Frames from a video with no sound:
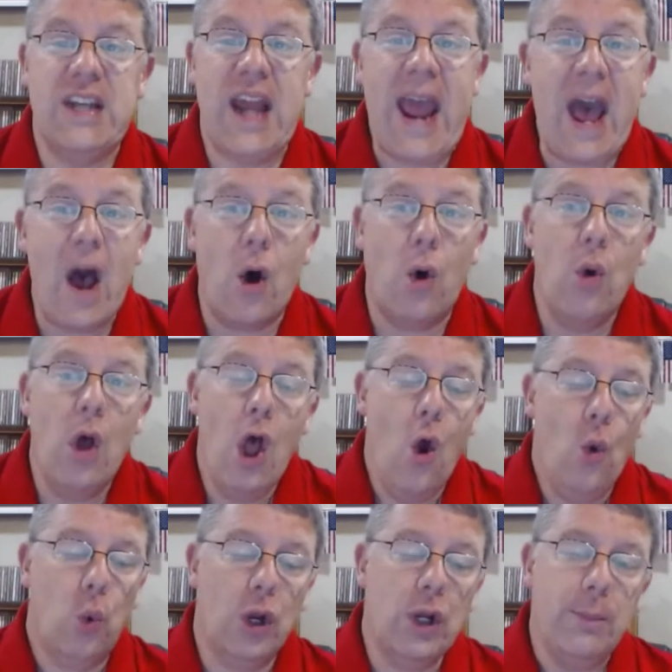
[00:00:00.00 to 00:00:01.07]
Now,
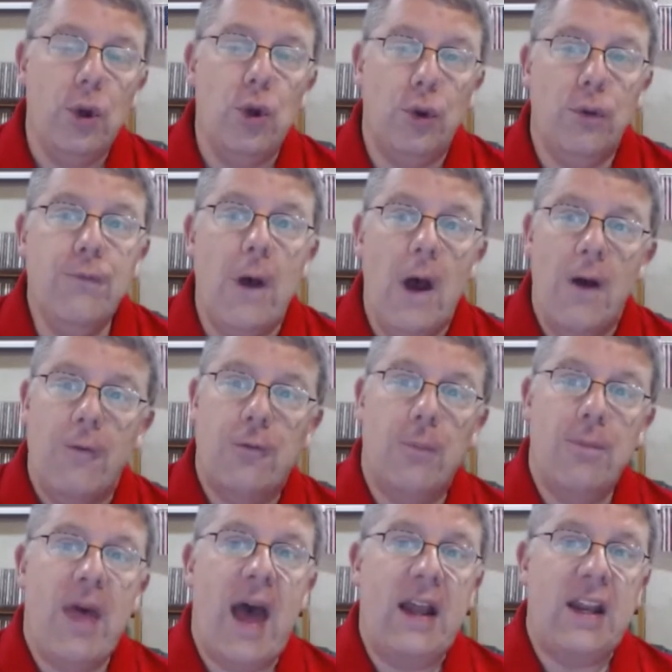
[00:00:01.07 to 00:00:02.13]
we're going to move
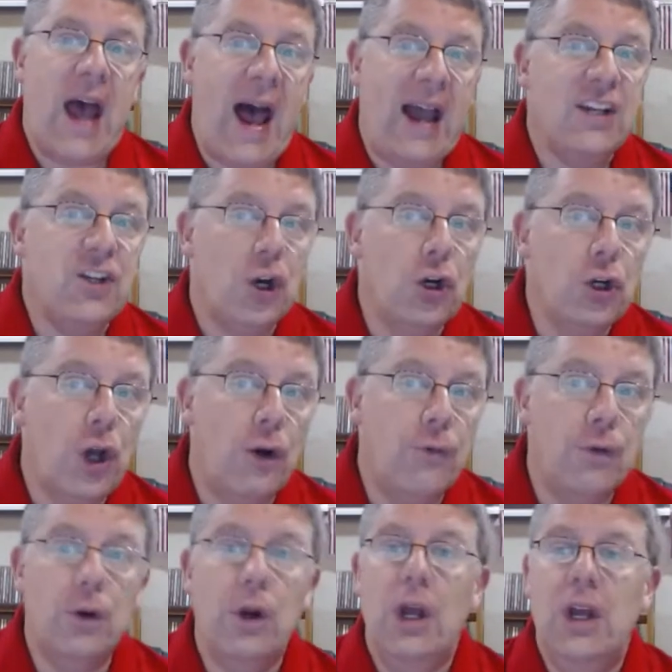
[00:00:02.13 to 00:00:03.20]
from that high
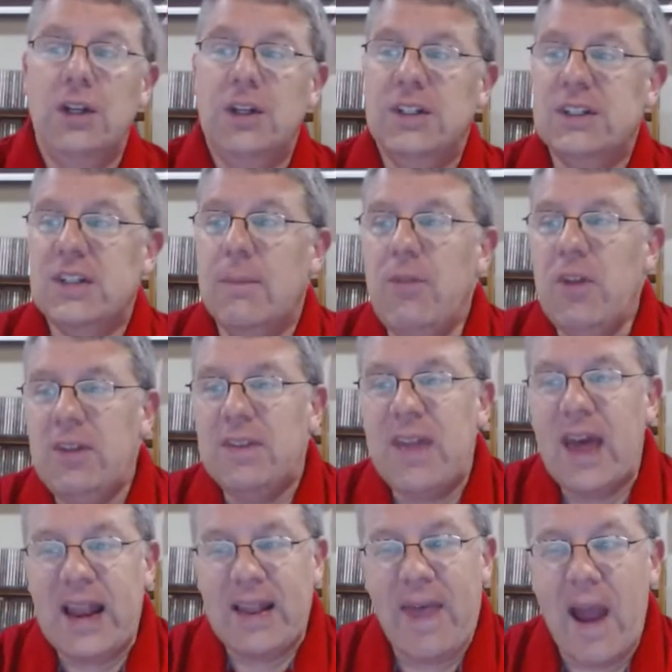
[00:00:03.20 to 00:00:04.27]
turnover to something
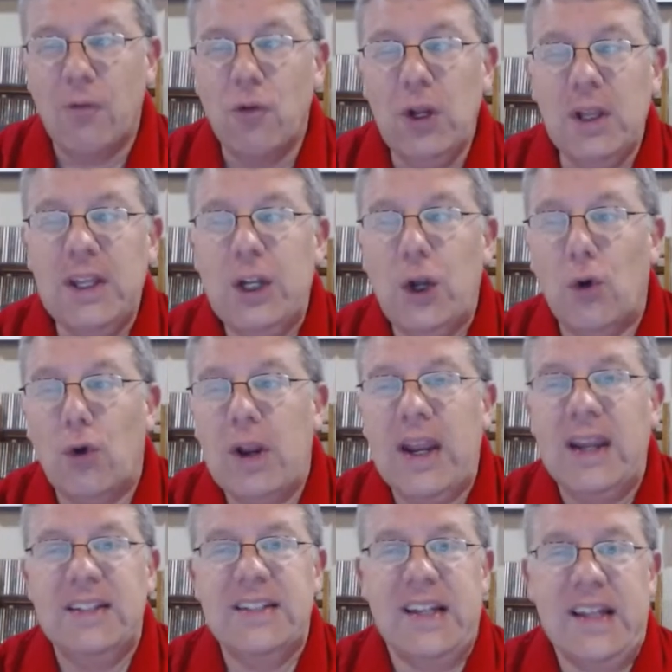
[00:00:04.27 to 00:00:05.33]
that really
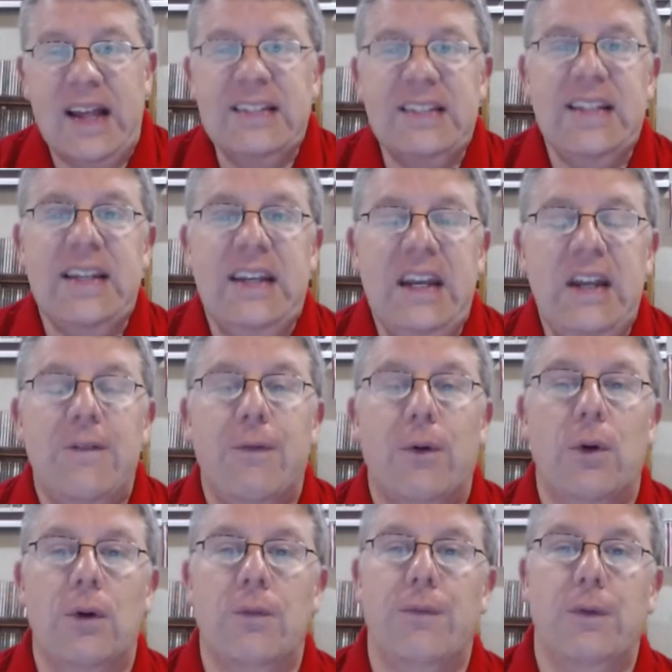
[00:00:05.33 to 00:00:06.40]
creates, and that's the need
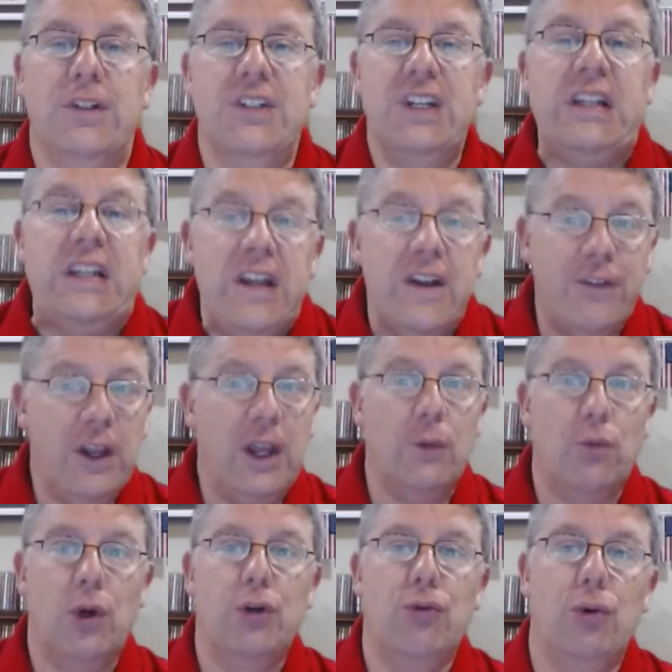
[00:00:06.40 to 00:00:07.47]
for significant
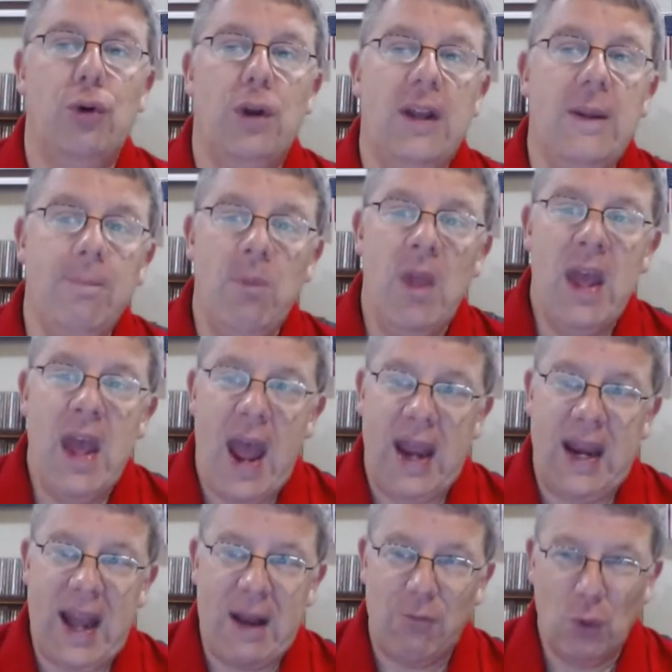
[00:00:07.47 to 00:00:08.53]
recruiting,
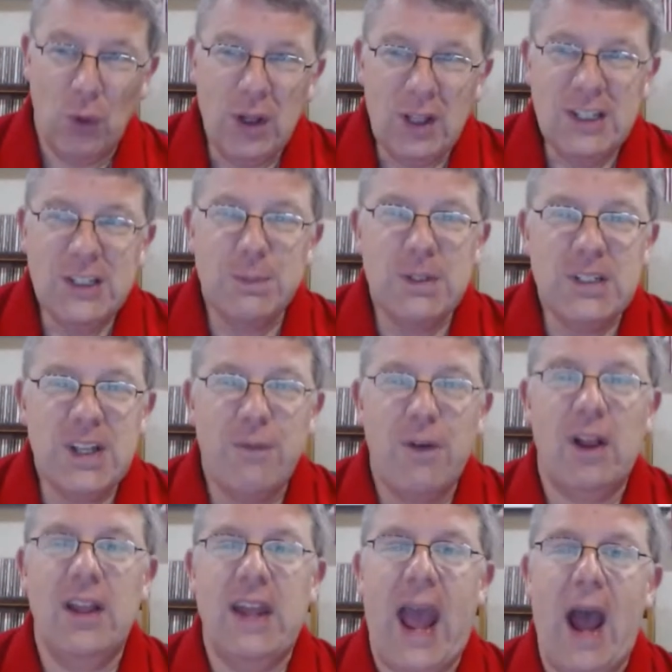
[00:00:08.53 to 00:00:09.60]
and really
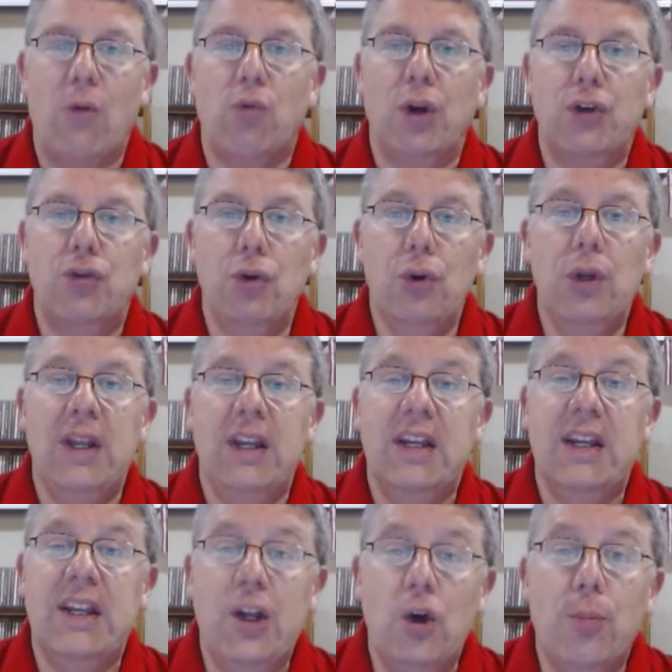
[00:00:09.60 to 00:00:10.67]
specifically how recruiting
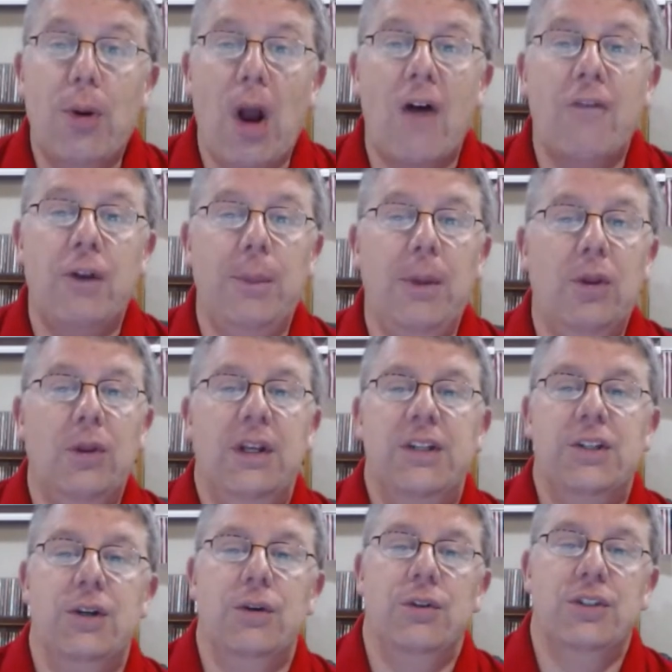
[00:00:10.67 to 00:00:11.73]
can kill profitability
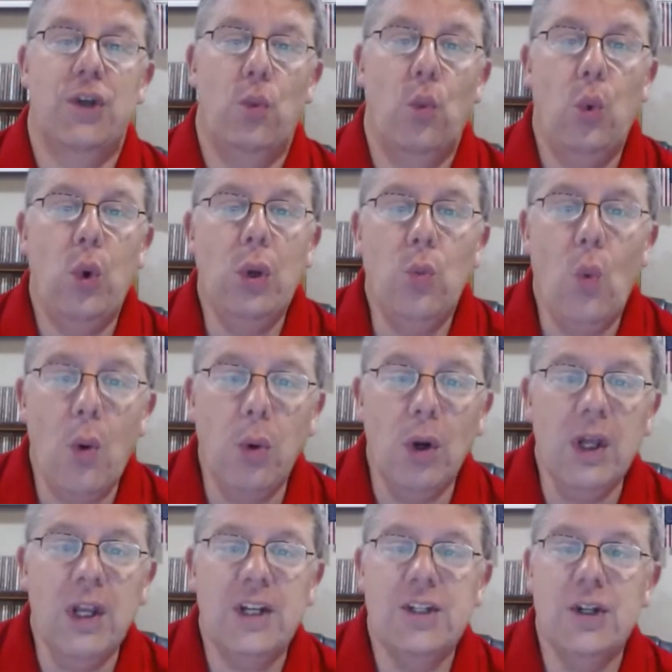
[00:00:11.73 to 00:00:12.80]
too. So what we're
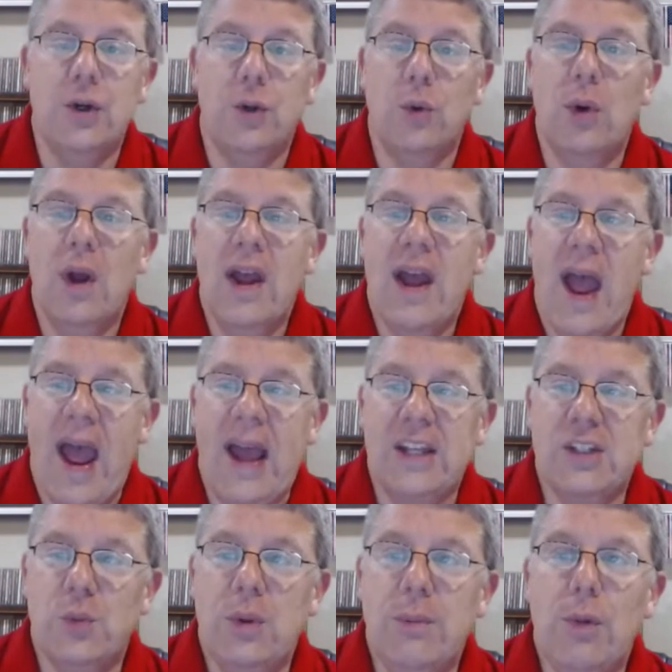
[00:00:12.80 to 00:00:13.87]
going to do
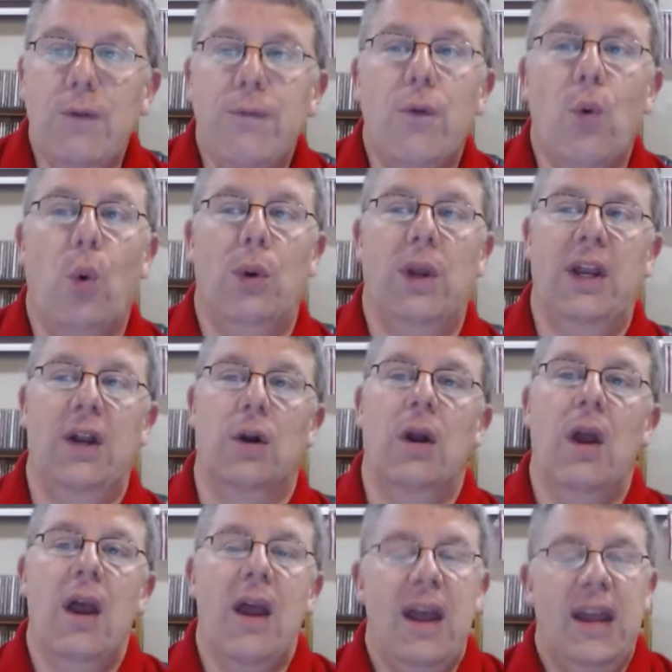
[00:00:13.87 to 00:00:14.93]
as we move forward here
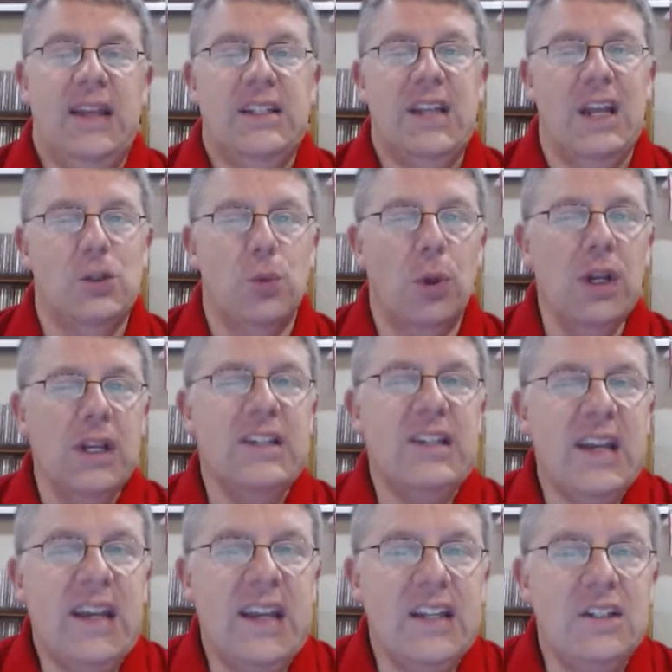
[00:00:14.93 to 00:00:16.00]
is we're going to
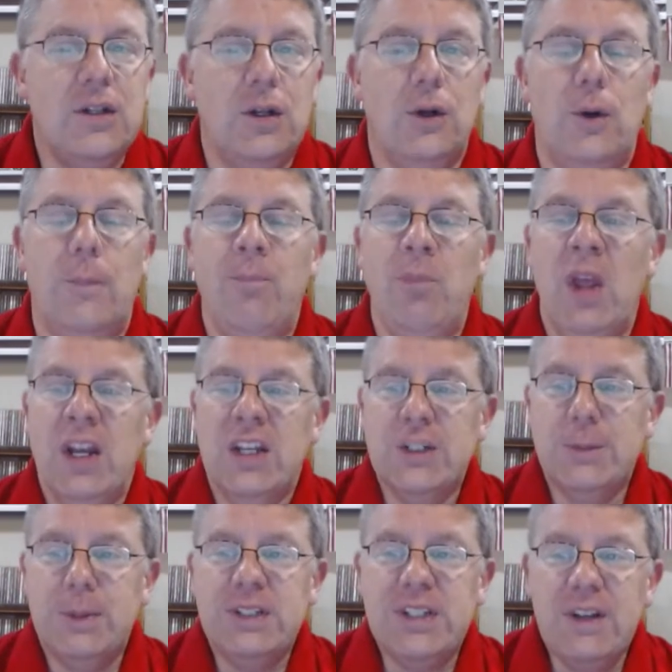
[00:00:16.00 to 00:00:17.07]
dig into,
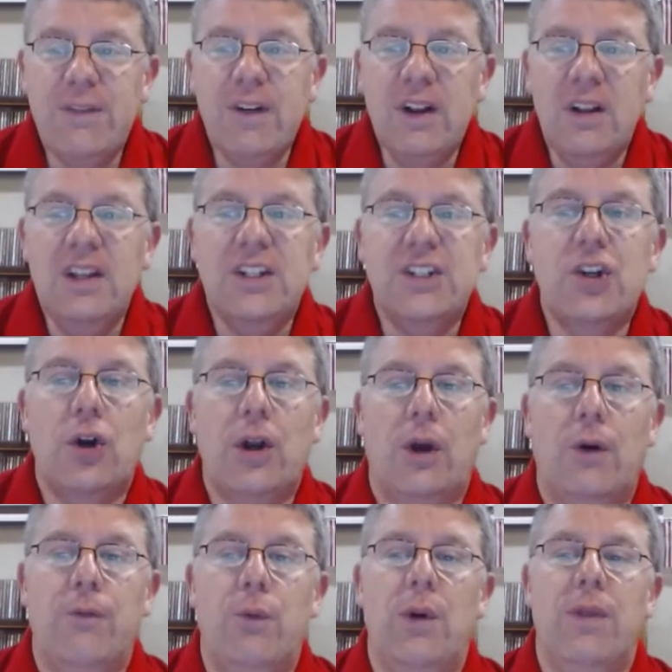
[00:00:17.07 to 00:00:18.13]
specifically to start
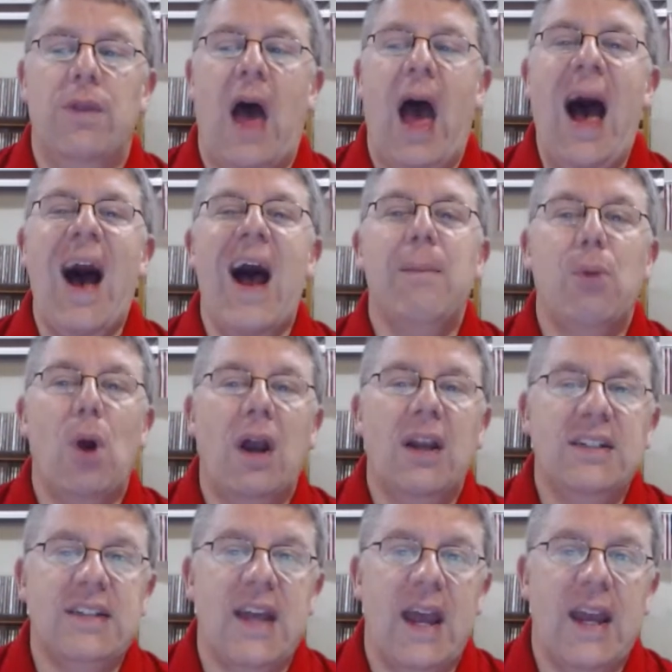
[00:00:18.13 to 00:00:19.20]
off with, the high
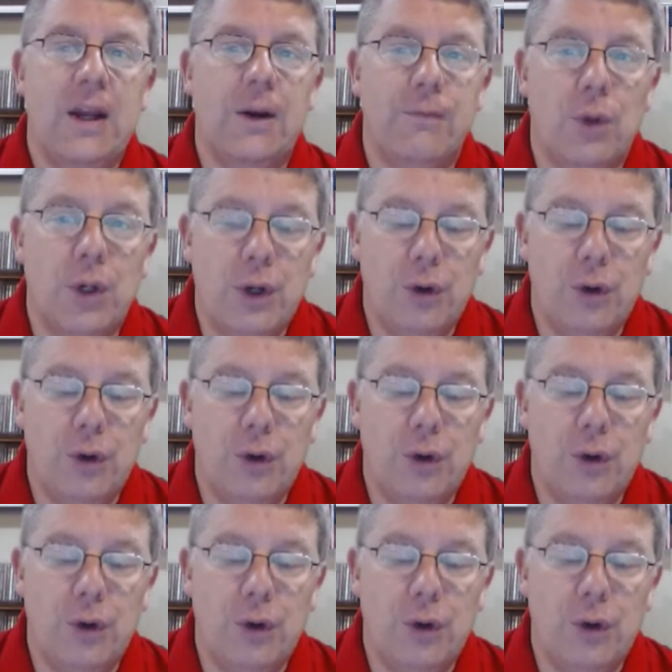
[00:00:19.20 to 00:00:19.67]
price tag of